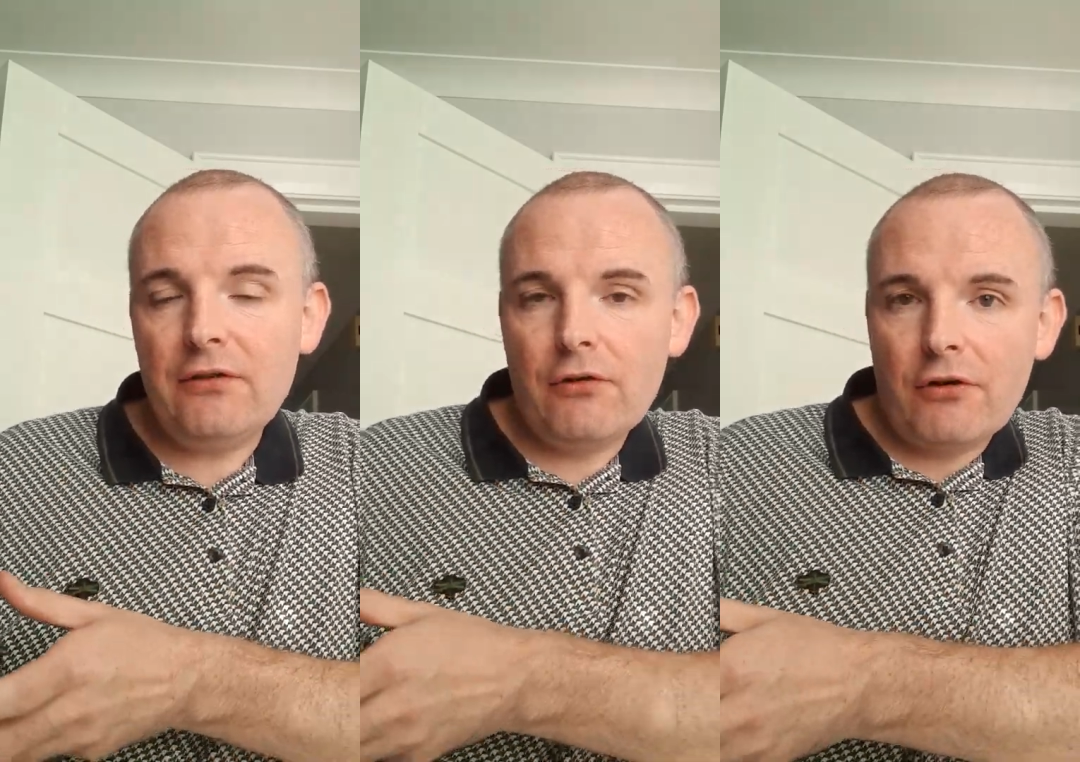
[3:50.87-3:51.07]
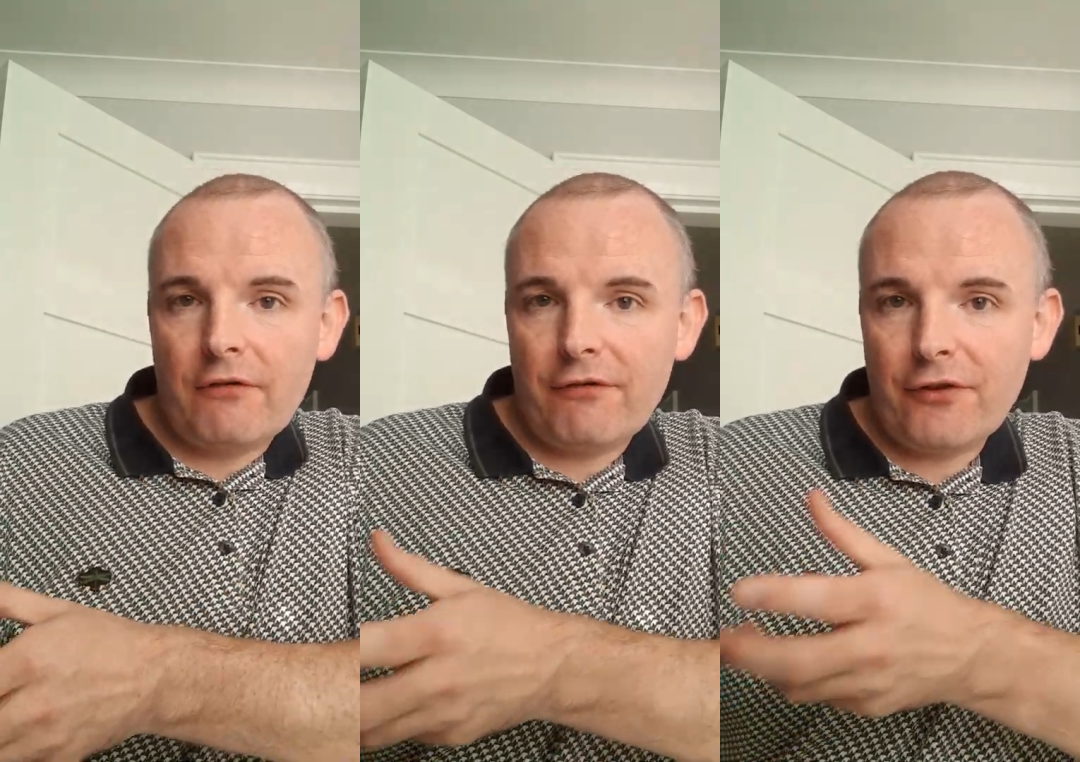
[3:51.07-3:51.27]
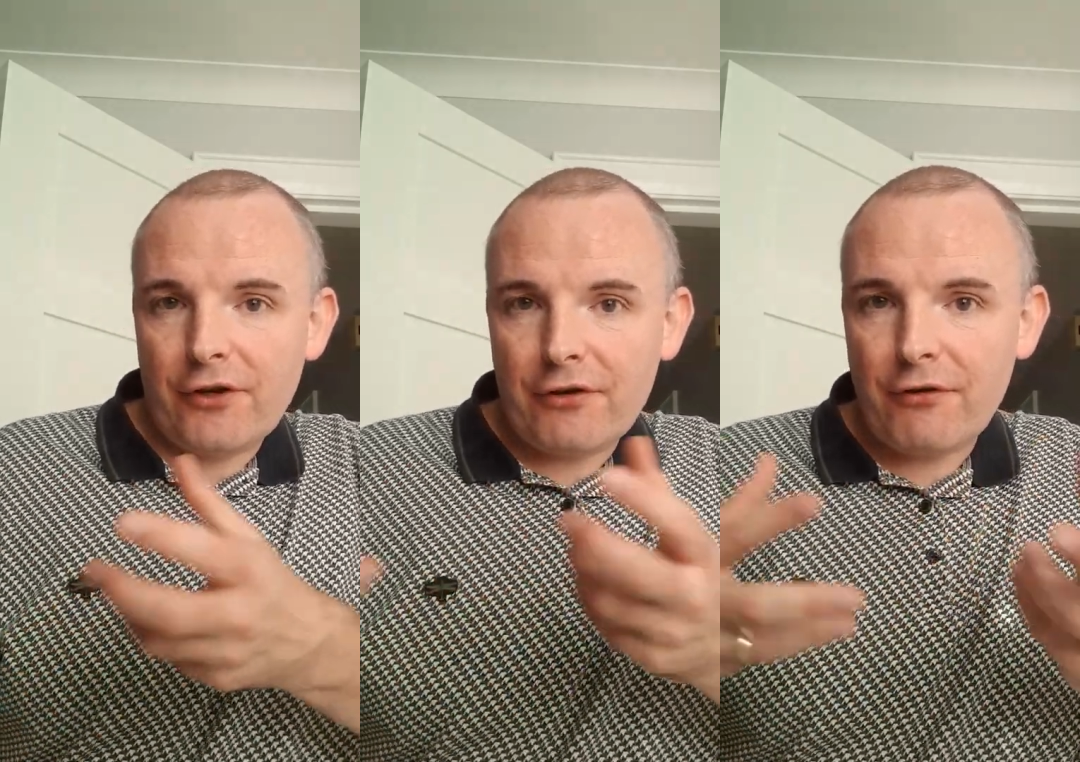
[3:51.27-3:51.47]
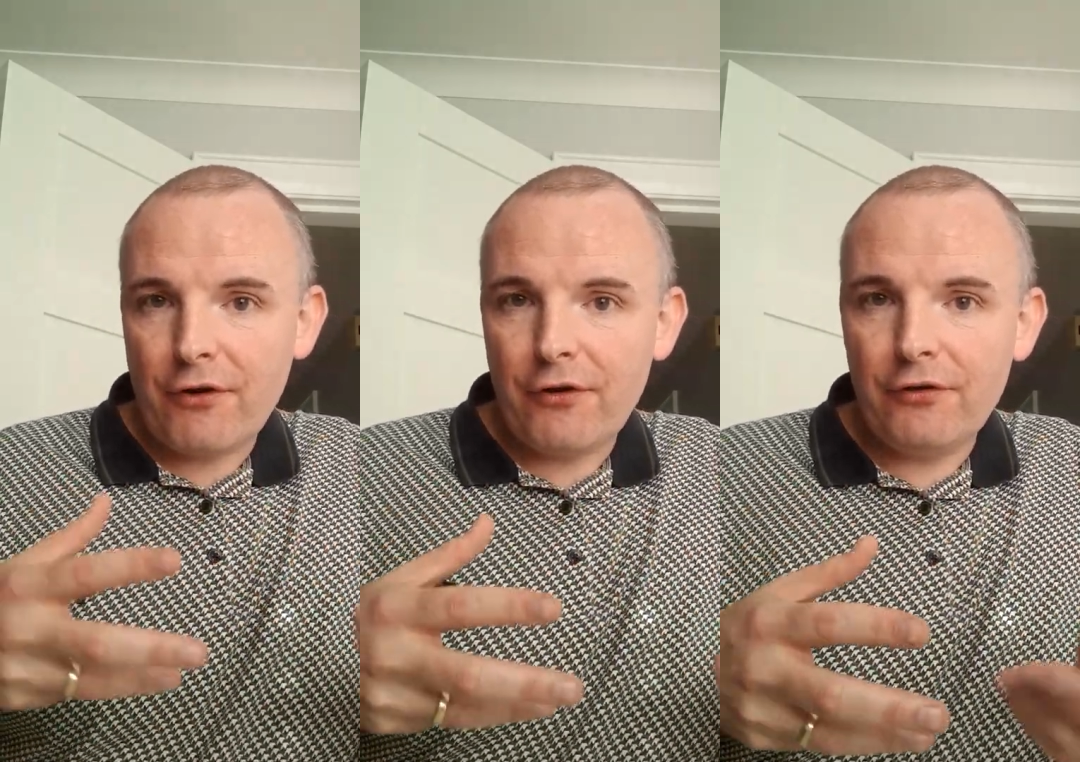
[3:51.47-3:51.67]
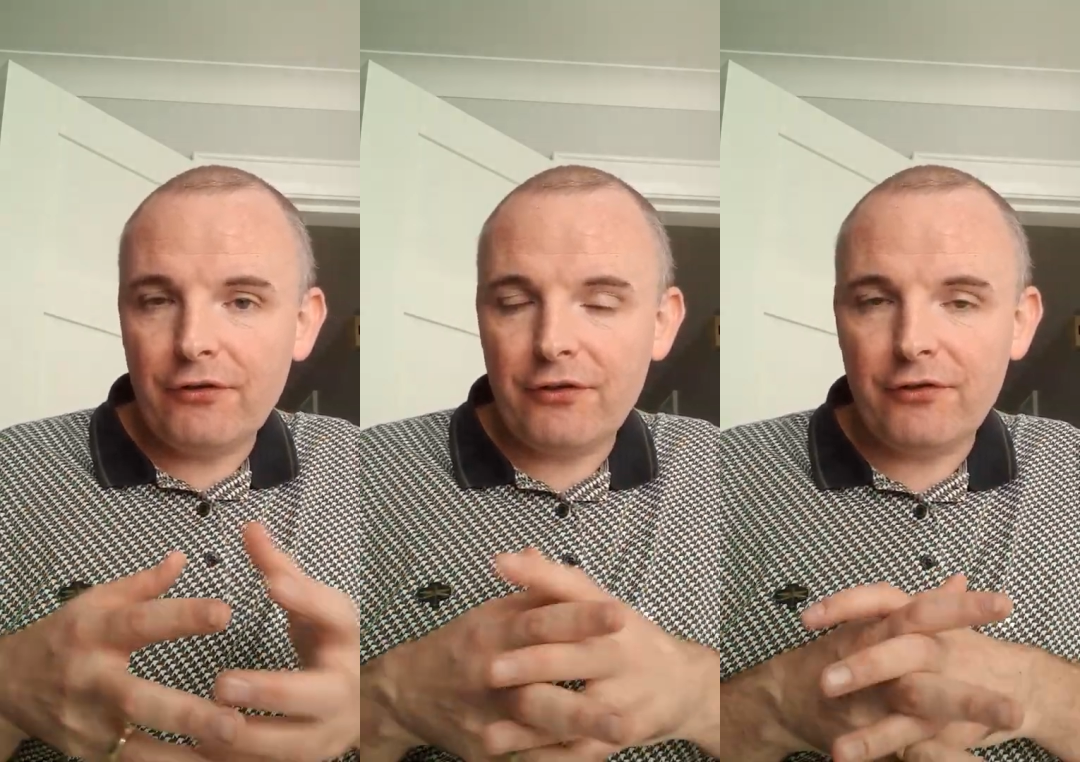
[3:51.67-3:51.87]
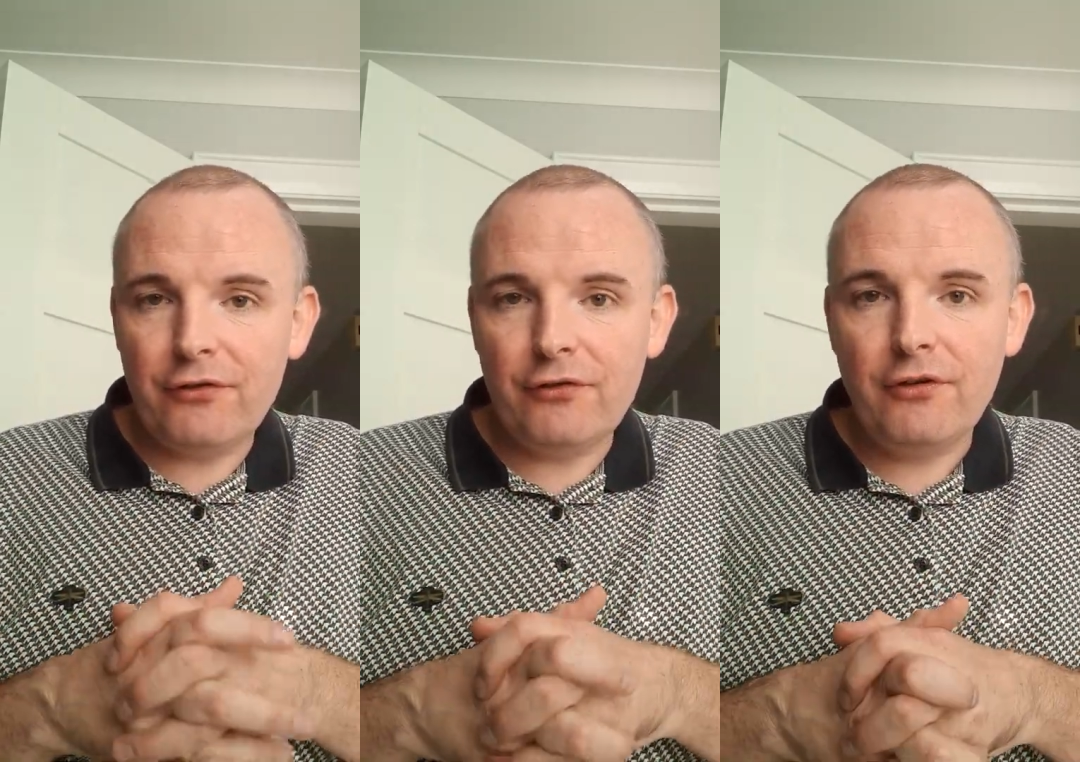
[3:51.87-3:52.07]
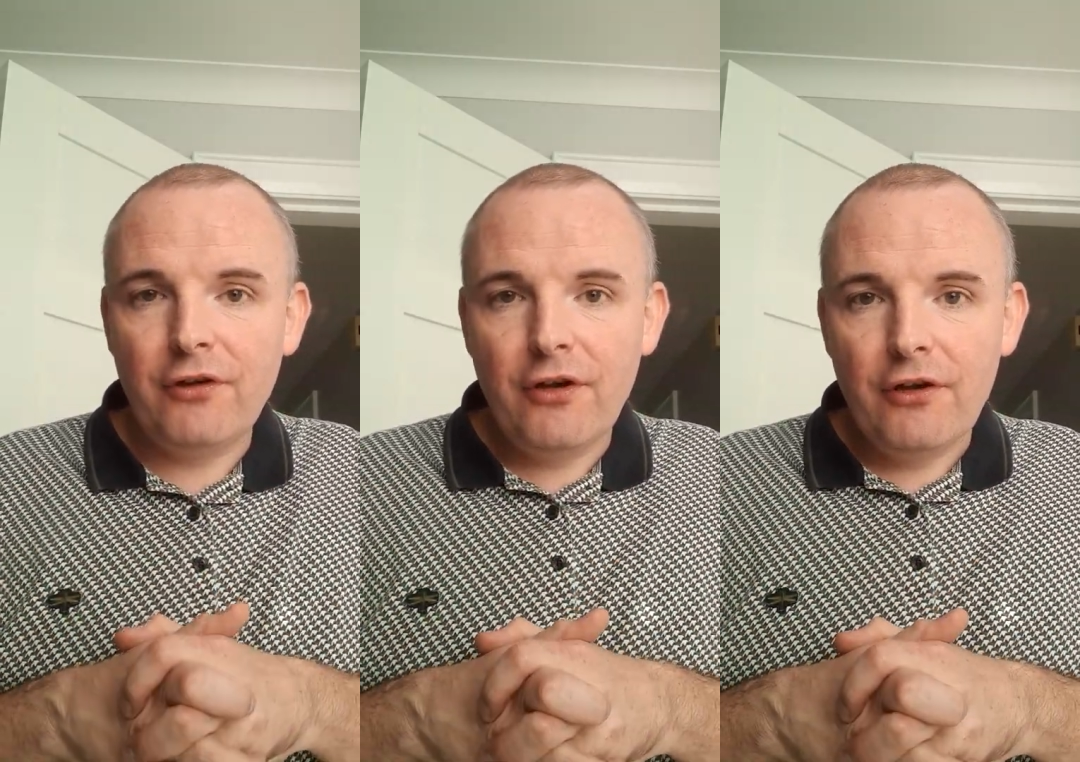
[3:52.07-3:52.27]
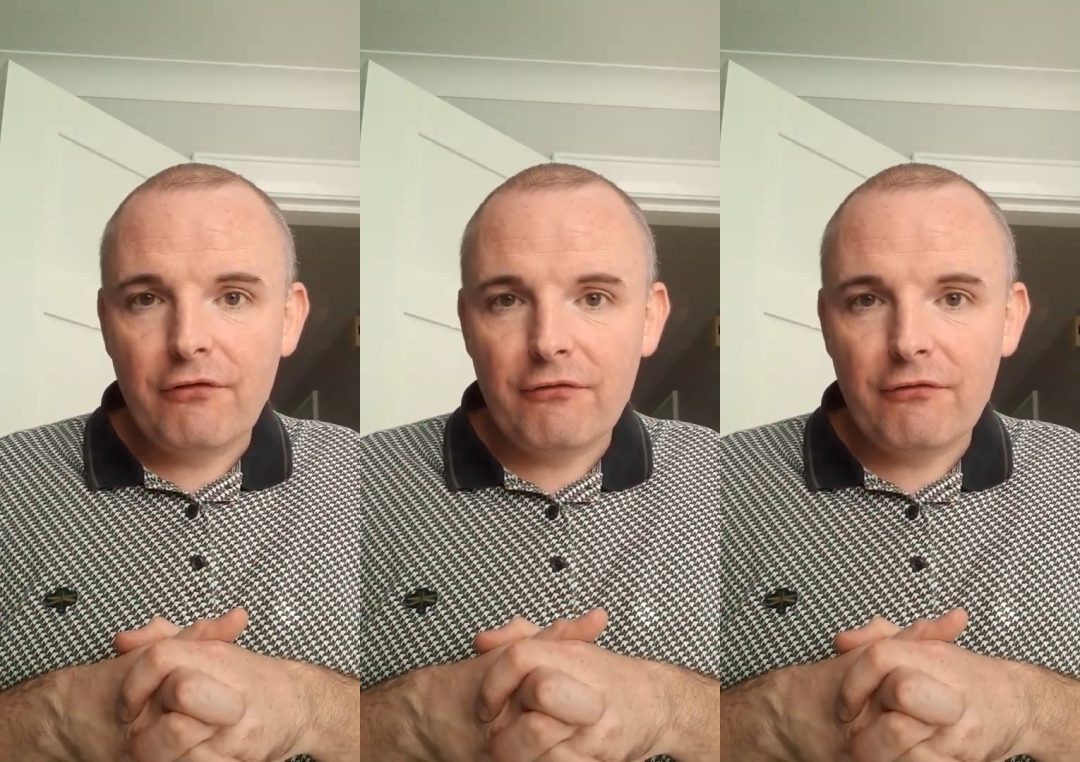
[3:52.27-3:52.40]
order for the Crown to